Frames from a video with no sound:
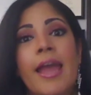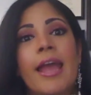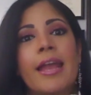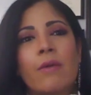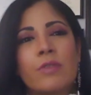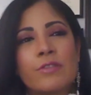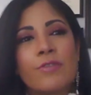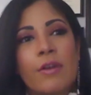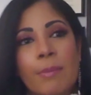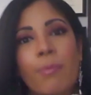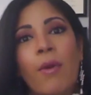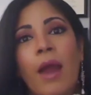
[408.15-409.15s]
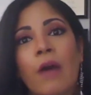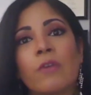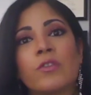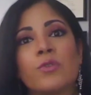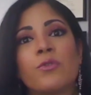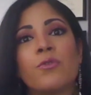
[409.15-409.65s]
And I was very
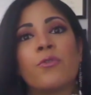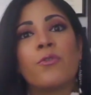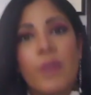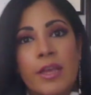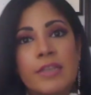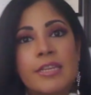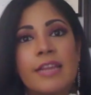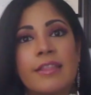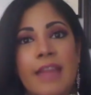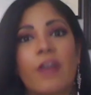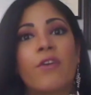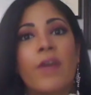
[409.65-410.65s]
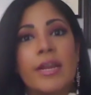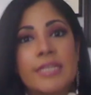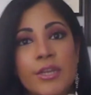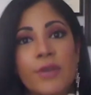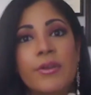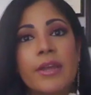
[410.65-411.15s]
proud to fit in that
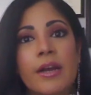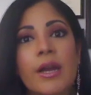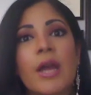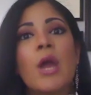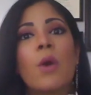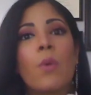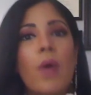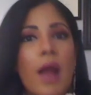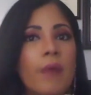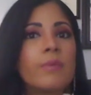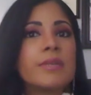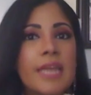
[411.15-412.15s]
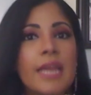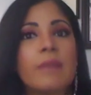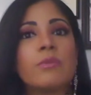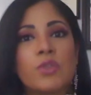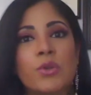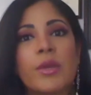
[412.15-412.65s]
criteria where I was
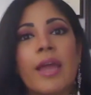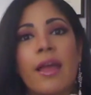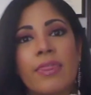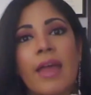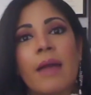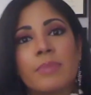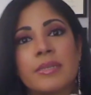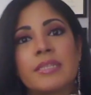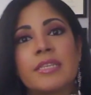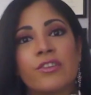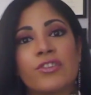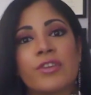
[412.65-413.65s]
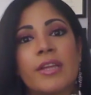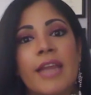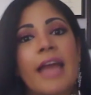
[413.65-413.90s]
able to get that position.